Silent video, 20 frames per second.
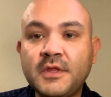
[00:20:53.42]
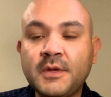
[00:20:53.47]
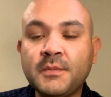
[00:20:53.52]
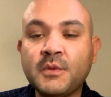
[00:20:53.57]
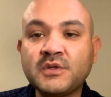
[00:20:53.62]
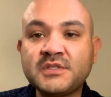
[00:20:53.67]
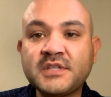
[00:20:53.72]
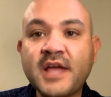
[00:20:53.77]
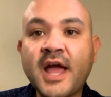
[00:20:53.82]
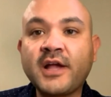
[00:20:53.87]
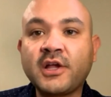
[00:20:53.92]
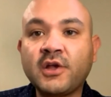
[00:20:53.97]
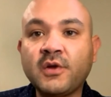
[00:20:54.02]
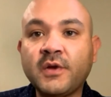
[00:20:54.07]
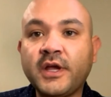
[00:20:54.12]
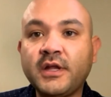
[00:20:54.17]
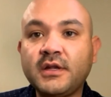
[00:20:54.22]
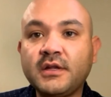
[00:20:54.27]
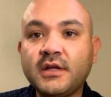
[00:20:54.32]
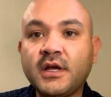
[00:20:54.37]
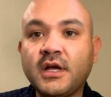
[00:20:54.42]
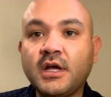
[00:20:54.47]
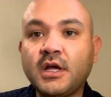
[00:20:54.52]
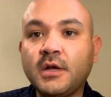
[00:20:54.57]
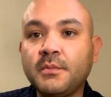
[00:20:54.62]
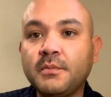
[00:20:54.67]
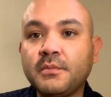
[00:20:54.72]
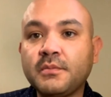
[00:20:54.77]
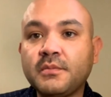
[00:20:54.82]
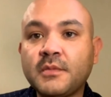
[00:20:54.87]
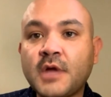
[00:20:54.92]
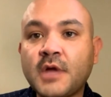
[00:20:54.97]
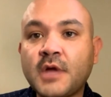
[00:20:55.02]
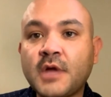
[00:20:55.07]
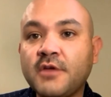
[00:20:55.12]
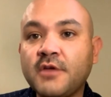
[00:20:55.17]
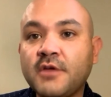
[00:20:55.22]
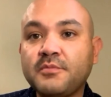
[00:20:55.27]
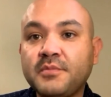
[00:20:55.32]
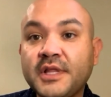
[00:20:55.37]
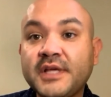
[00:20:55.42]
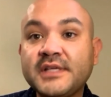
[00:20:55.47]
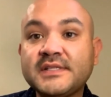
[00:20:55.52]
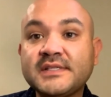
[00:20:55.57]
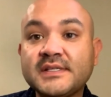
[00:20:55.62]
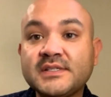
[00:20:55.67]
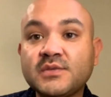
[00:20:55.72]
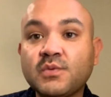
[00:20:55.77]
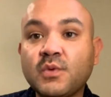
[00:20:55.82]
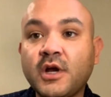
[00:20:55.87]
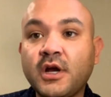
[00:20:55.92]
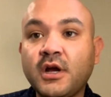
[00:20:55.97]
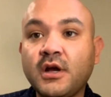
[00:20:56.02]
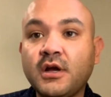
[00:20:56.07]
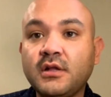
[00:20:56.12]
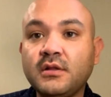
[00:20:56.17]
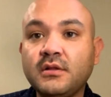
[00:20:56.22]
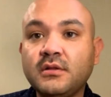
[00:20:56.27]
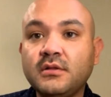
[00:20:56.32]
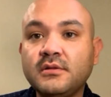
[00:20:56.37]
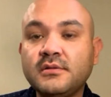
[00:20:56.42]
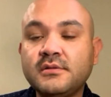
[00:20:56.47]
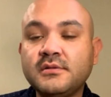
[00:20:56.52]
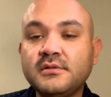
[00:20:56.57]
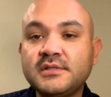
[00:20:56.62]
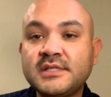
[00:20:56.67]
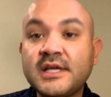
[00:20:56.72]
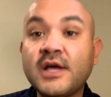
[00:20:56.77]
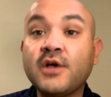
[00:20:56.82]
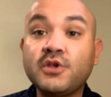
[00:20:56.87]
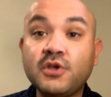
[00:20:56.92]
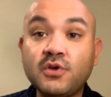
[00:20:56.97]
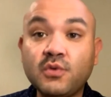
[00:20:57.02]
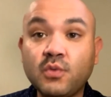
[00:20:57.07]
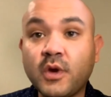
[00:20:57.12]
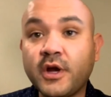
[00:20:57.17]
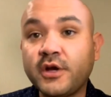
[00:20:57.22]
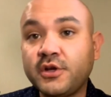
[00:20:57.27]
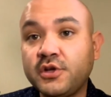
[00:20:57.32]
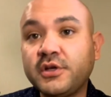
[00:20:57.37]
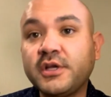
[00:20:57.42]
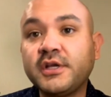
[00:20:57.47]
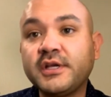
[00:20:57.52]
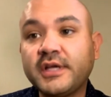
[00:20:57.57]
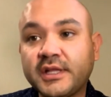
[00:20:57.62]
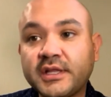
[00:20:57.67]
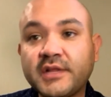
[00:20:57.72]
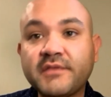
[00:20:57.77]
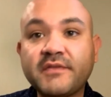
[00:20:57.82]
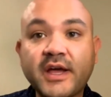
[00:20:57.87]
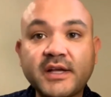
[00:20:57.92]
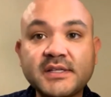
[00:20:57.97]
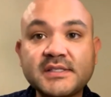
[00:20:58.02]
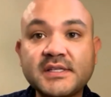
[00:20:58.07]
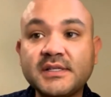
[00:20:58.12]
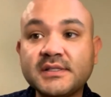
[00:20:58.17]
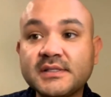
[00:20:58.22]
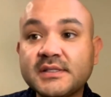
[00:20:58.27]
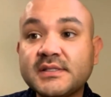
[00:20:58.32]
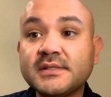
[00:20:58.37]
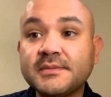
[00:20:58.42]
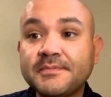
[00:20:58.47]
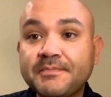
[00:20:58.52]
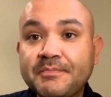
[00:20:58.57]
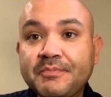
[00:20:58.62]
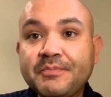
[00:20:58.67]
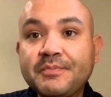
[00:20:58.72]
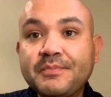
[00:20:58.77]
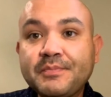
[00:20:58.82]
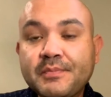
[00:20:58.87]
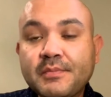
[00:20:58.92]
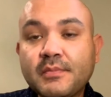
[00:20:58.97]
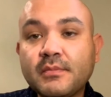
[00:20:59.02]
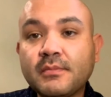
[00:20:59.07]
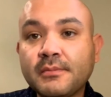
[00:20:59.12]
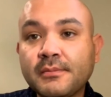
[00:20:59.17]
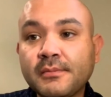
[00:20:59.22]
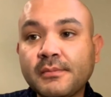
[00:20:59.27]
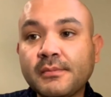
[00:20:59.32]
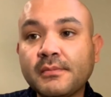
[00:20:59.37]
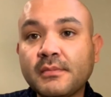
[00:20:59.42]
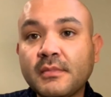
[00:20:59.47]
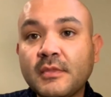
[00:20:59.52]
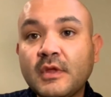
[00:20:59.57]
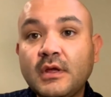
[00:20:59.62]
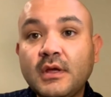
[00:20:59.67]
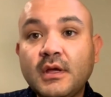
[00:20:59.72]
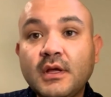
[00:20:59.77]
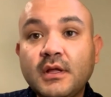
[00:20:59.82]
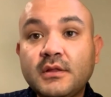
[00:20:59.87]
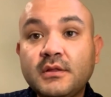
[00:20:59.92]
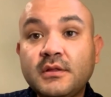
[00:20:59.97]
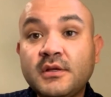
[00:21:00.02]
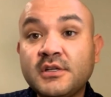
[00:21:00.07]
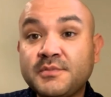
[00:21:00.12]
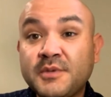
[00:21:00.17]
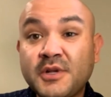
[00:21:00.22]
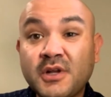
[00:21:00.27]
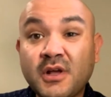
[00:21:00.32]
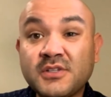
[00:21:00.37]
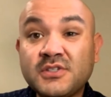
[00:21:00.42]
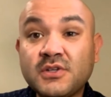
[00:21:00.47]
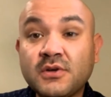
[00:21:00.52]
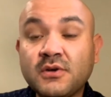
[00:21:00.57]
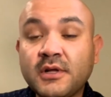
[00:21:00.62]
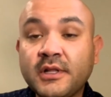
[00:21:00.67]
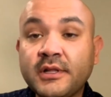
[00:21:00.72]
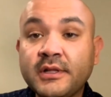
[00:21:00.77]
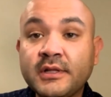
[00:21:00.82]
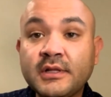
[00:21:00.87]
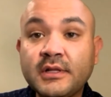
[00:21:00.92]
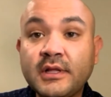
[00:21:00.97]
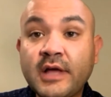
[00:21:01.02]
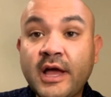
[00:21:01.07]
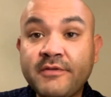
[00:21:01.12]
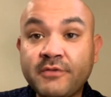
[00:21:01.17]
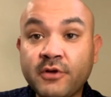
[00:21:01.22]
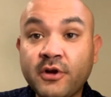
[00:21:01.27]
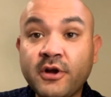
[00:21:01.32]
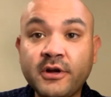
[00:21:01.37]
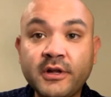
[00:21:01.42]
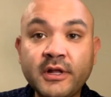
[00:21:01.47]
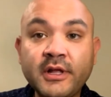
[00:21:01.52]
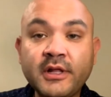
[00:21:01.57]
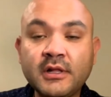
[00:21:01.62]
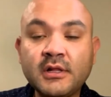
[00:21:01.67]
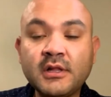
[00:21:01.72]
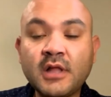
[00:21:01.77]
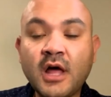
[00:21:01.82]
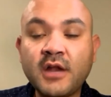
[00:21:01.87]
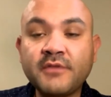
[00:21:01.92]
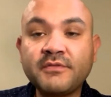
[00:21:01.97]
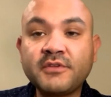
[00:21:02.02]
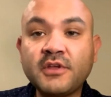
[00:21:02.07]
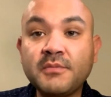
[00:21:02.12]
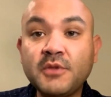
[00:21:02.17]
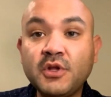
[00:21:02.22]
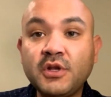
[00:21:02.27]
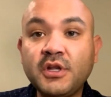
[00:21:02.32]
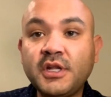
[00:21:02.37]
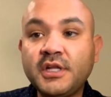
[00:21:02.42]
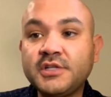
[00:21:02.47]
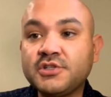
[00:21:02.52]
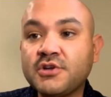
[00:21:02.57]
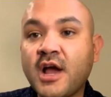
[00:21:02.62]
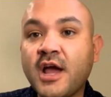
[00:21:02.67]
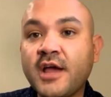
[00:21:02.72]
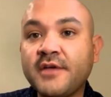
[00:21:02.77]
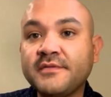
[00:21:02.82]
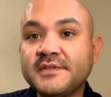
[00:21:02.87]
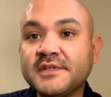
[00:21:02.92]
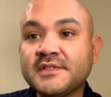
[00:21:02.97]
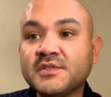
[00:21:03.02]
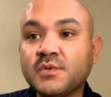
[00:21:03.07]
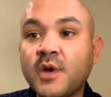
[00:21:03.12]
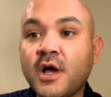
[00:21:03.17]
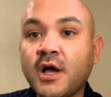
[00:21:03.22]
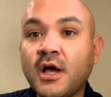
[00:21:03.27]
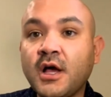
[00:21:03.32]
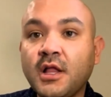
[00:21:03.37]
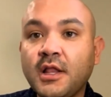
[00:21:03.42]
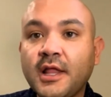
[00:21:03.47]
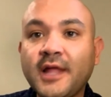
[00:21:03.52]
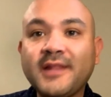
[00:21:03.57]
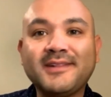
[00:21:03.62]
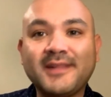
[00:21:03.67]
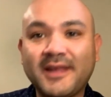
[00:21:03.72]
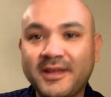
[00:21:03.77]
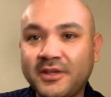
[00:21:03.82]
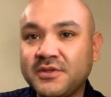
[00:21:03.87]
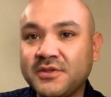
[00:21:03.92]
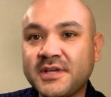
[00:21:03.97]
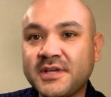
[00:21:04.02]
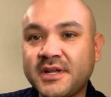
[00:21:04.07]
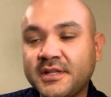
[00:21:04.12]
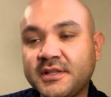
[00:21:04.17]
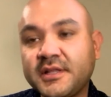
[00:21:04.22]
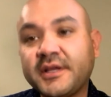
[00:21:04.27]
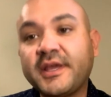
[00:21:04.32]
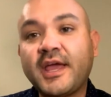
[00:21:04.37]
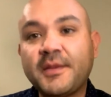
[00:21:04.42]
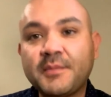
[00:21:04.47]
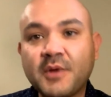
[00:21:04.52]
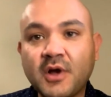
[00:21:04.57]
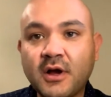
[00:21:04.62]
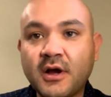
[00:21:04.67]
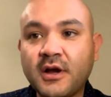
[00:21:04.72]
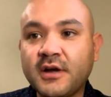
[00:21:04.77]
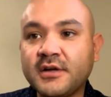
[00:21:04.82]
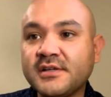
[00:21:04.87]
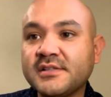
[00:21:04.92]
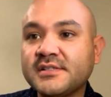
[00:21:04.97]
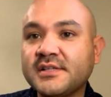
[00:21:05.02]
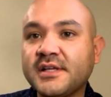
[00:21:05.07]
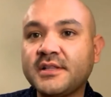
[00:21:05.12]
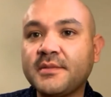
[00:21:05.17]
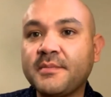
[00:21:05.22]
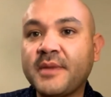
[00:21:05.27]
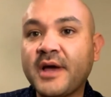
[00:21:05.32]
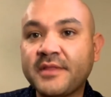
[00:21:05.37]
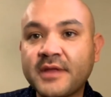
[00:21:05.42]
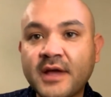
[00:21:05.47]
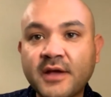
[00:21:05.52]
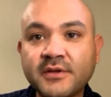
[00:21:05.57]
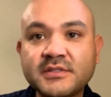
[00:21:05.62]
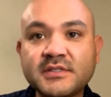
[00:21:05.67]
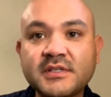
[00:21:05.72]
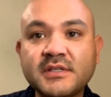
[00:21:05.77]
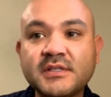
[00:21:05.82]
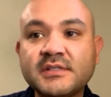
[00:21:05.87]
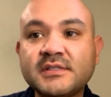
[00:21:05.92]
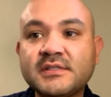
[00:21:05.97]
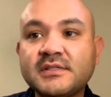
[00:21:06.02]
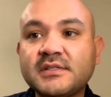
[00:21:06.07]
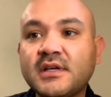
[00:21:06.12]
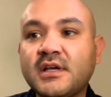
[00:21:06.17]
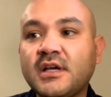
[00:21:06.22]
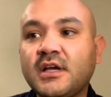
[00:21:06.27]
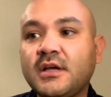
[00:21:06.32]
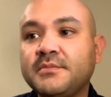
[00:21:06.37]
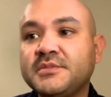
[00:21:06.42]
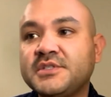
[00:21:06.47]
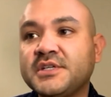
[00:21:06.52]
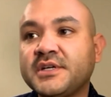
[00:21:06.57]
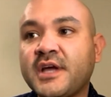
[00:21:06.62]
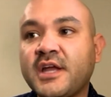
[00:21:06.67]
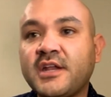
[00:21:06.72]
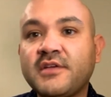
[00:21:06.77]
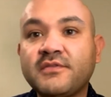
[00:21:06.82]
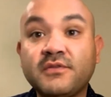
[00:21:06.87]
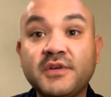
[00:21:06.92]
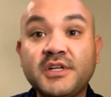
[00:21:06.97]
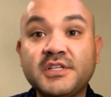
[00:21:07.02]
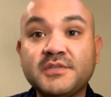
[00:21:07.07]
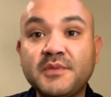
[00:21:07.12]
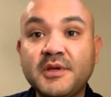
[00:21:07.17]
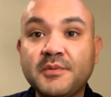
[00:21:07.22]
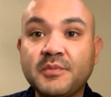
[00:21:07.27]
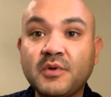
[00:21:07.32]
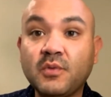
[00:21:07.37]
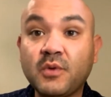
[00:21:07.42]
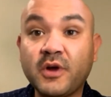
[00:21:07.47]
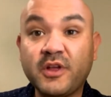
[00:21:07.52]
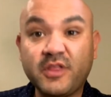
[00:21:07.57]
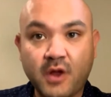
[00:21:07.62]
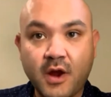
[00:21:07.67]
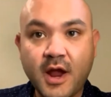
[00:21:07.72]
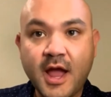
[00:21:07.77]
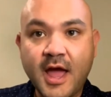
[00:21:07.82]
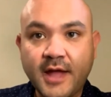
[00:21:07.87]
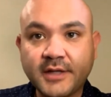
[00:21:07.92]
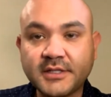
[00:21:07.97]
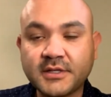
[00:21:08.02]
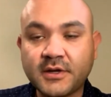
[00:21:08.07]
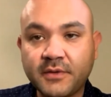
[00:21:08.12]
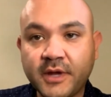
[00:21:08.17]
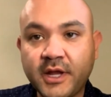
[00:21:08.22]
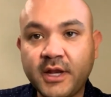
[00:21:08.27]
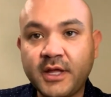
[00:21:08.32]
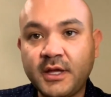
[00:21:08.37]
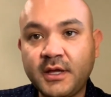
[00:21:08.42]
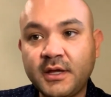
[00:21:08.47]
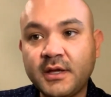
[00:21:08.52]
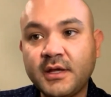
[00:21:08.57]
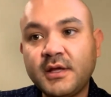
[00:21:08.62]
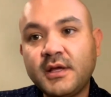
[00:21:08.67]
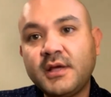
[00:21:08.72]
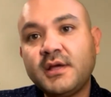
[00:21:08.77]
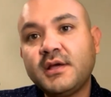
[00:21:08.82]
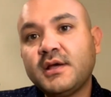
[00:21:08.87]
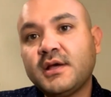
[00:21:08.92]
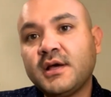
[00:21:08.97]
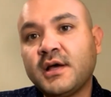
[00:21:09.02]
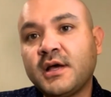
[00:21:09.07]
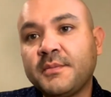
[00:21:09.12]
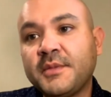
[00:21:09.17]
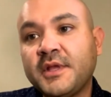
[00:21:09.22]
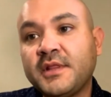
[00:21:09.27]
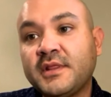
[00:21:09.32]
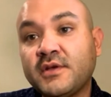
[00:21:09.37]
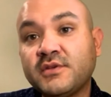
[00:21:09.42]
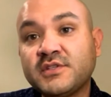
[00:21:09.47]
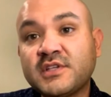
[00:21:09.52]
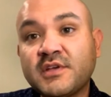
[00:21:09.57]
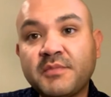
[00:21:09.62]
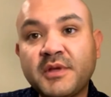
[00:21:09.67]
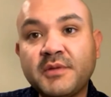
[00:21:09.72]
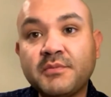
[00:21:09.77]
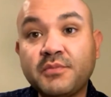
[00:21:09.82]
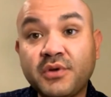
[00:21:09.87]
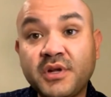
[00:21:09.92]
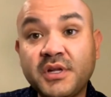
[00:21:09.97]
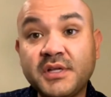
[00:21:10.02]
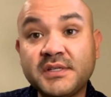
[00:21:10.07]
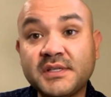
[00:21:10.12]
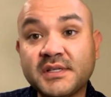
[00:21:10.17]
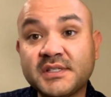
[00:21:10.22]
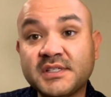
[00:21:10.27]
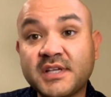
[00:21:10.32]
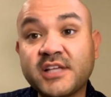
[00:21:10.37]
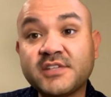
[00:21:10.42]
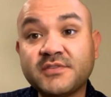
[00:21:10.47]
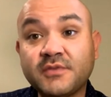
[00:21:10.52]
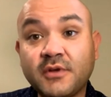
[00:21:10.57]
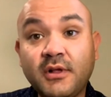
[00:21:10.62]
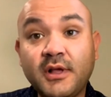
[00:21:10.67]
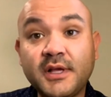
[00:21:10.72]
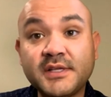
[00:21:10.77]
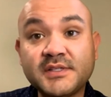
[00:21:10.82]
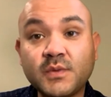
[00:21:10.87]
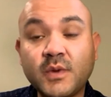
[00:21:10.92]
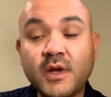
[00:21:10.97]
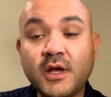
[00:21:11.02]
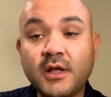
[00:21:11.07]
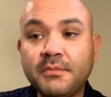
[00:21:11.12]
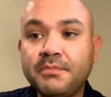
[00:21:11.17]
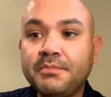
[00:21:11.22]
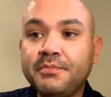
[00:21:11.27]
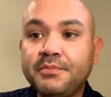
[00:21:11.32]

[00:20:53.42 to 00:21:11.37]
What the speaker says: most accurate kind of places where tell you where you can get the vaccines. Okay. There's been also, I've heard a lot of community drives as well, like you at the gay bars, at the bathhouses, to kind of reach people where they're at already. And those have been pretty successful as well.